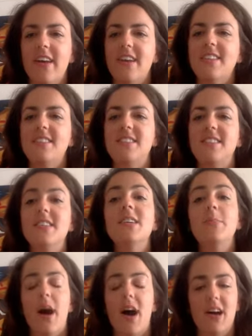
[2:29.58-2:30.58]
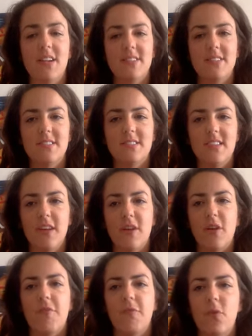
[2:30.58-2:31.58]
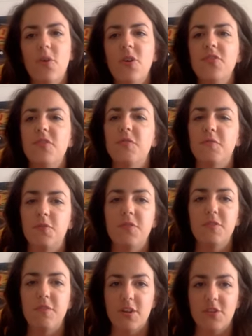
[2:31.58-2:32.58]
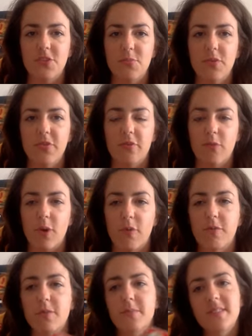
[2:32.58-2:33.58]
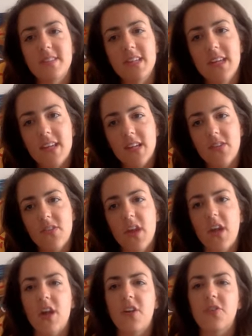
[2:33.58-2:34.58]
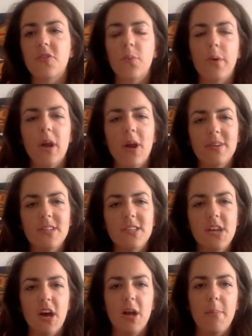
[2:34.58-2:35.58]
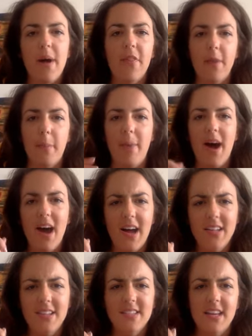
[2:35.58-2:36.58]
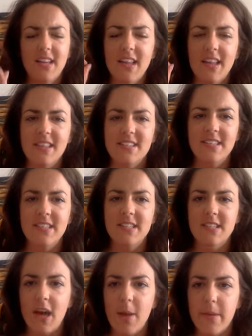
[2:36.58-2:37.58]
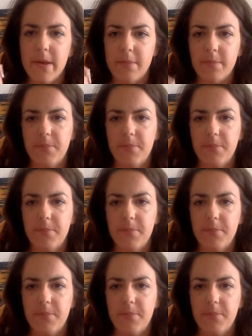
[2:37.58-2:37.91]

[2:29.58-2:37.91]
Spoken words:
Seed pods. Of course, fruits and vegetables grow from seeds. So we're going to talk about the pods that the seeds come in.